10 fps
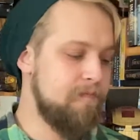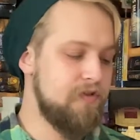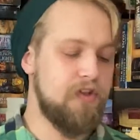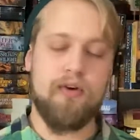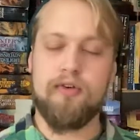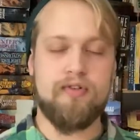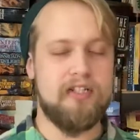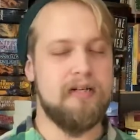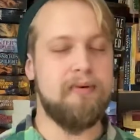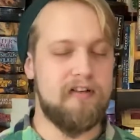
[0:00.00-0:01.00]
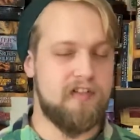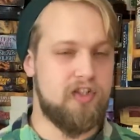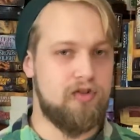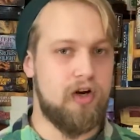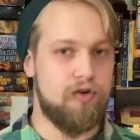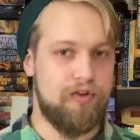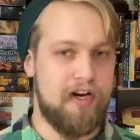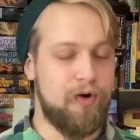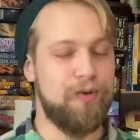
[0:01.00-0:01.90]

So you see a bit of a struggle there,